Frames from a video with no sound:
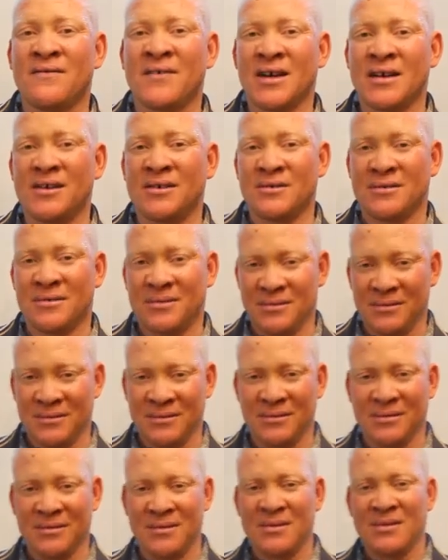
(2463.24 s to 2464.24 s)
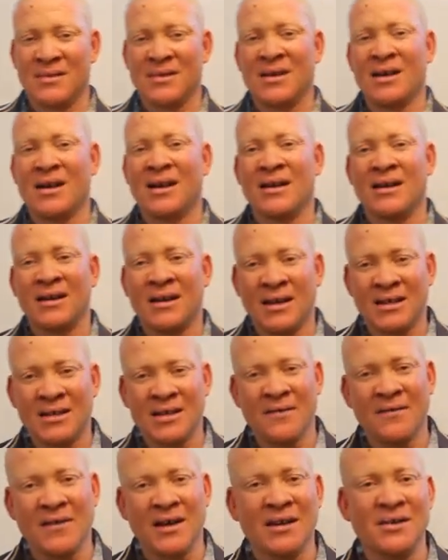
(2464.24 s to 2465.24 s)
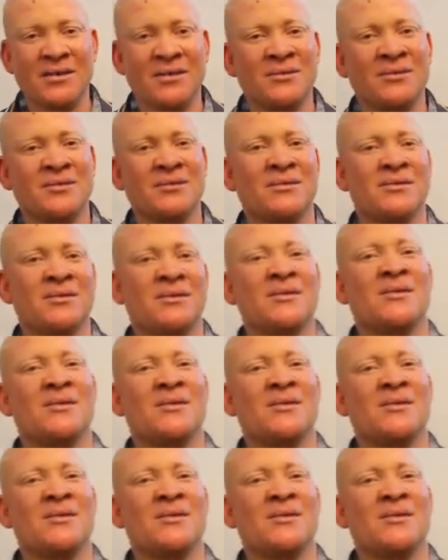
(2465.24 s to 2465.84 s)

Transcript: value. And the lesser value